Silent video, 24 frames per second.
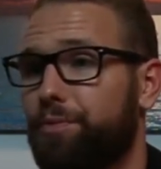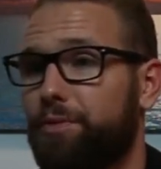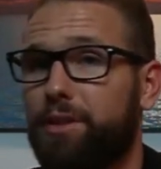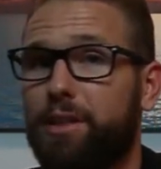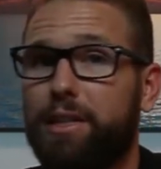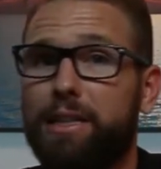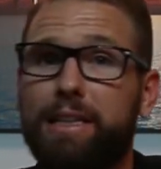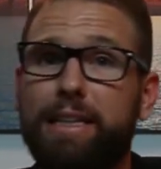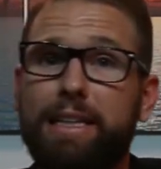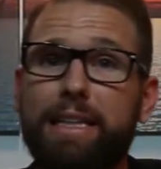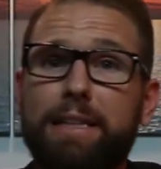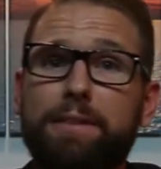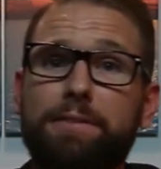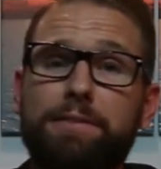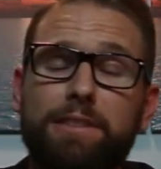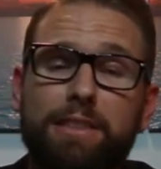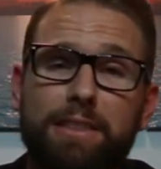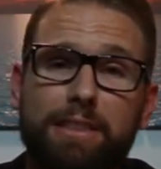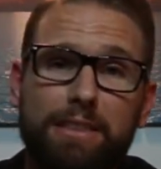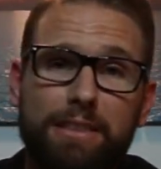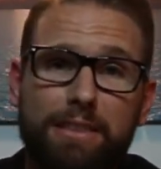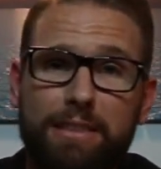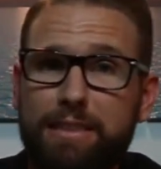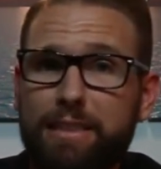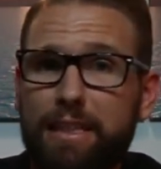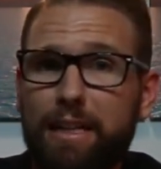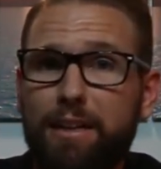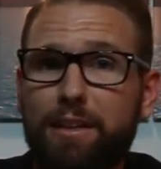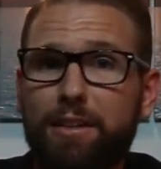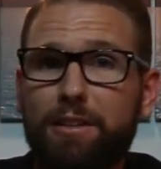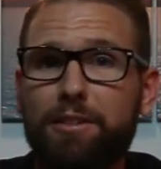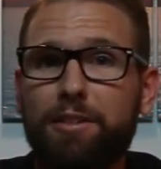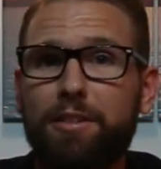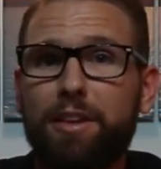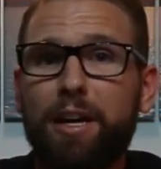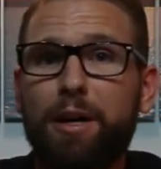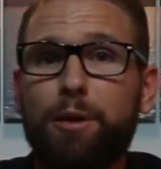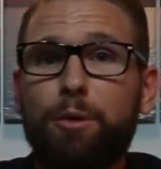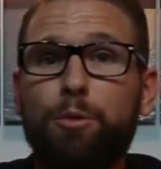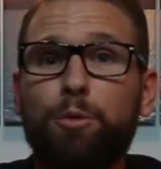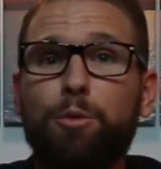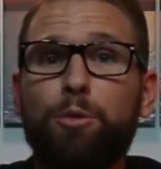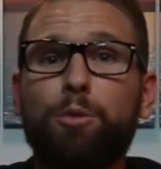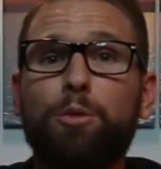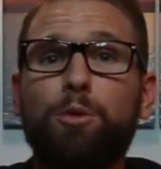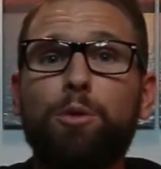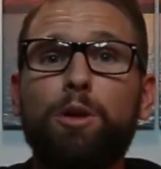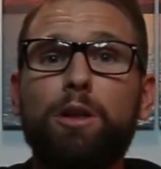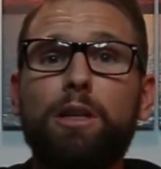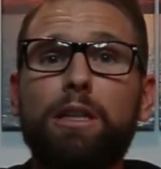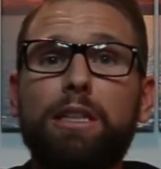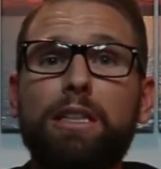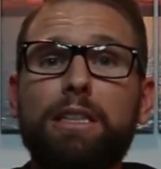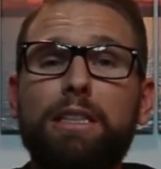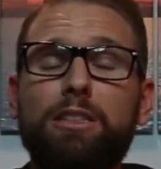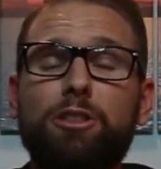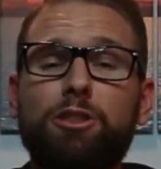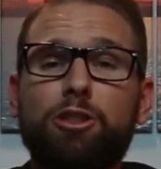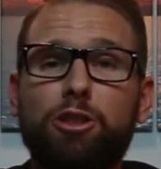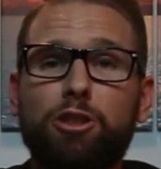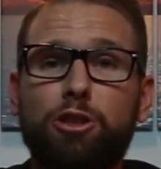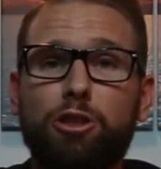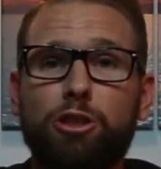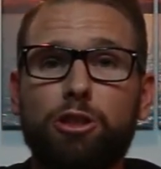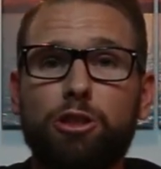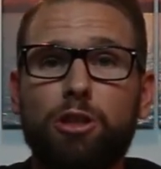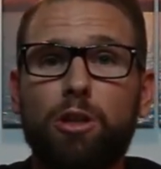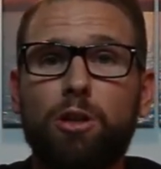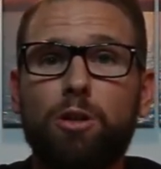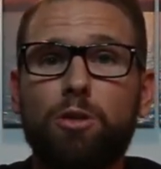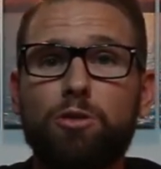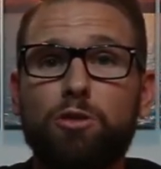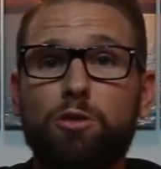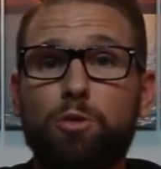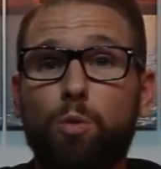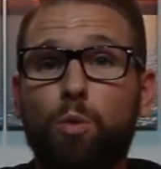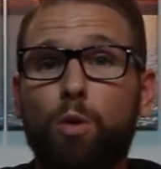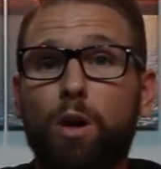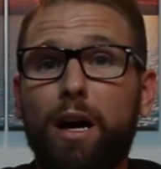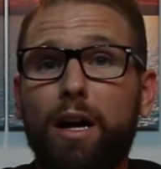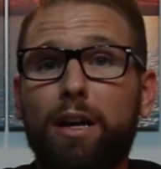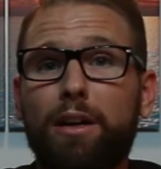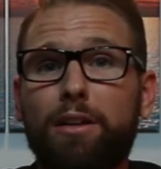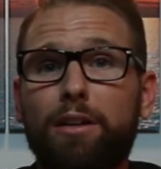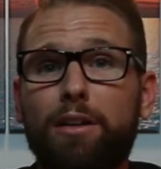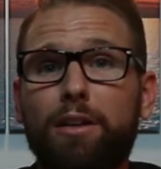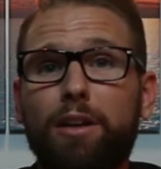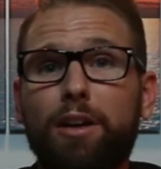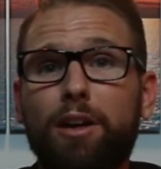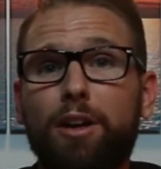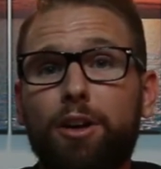to give to the seller that really just shows why